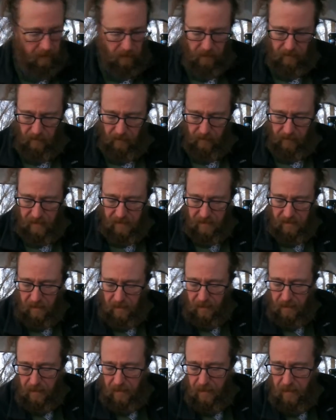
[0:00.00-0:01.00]
When we
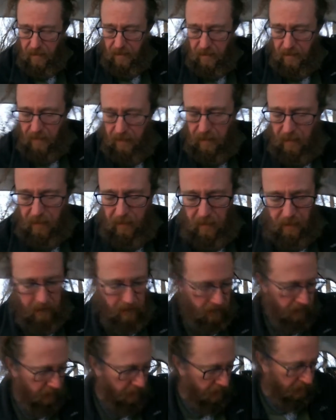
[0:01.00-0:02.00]
started
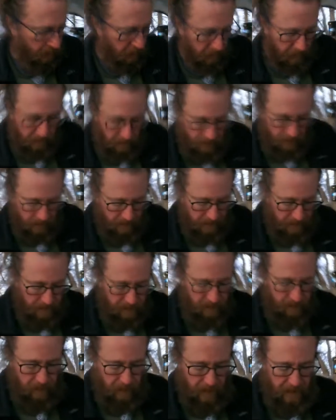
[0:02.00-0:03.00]
our
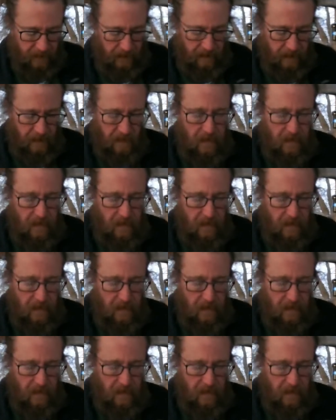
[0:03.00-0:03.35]
escapade,